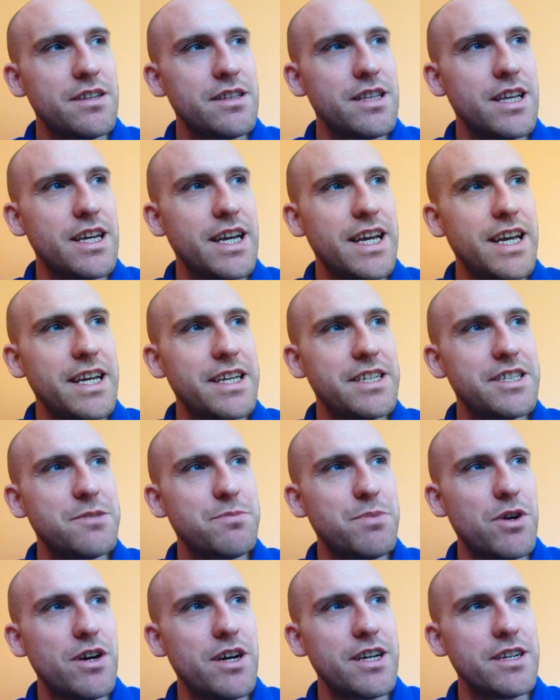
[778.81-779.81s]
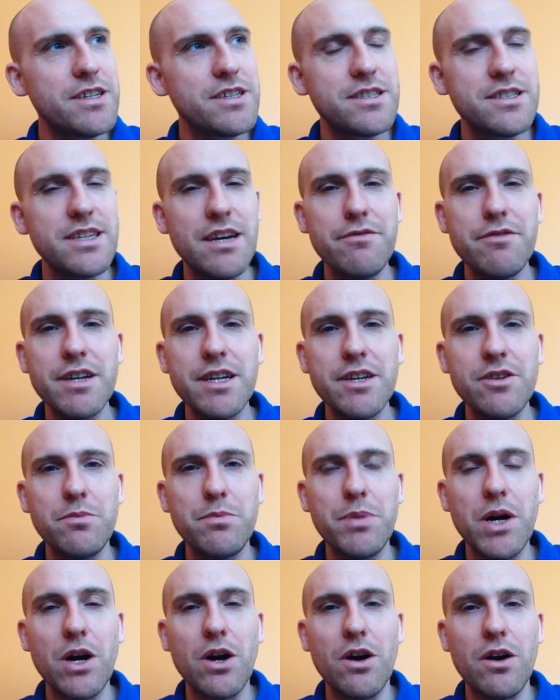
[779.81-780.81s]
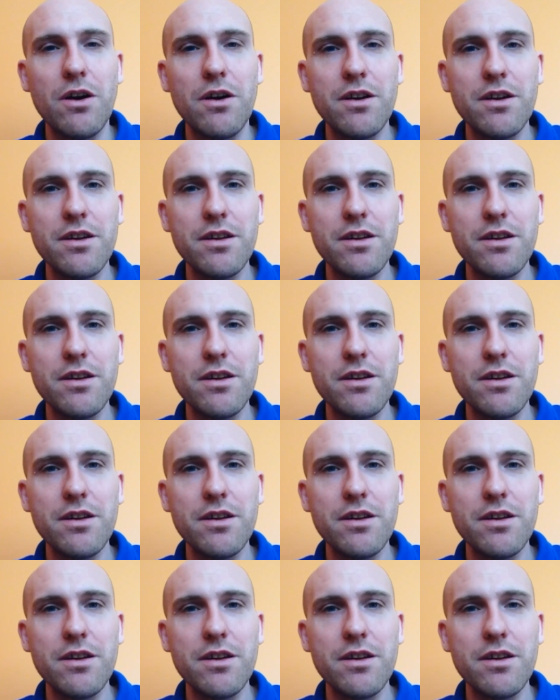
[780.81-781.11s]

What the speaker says: that he inspires every little part